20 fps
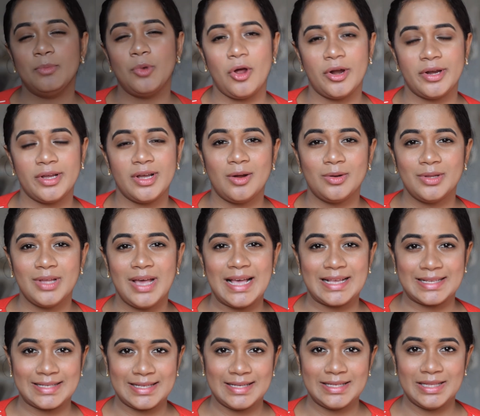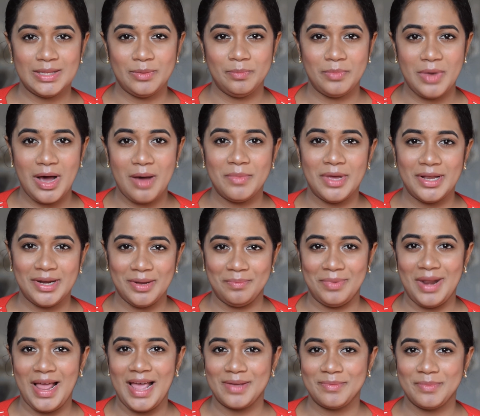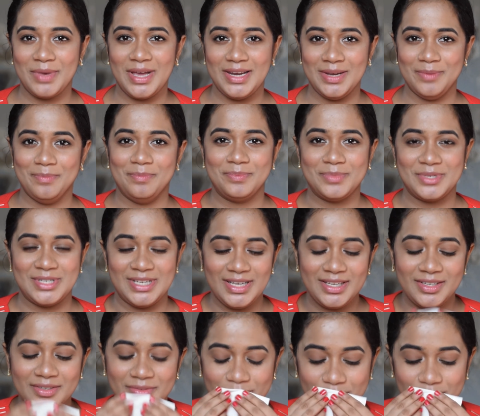blotting out the excess lip balm and applying my lipstick.